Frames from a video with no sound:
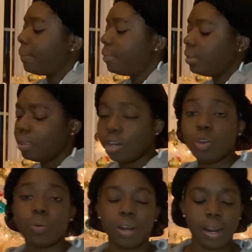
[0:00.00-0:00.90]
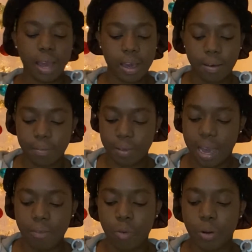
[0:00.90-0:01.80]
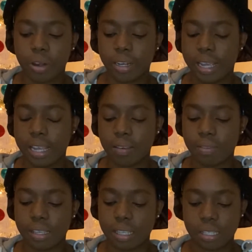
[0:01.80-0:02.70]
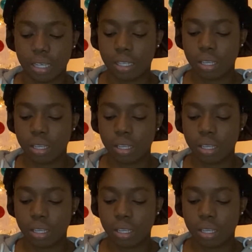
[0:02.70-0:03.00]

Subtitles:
the new one that I haven't worn any of these as yet.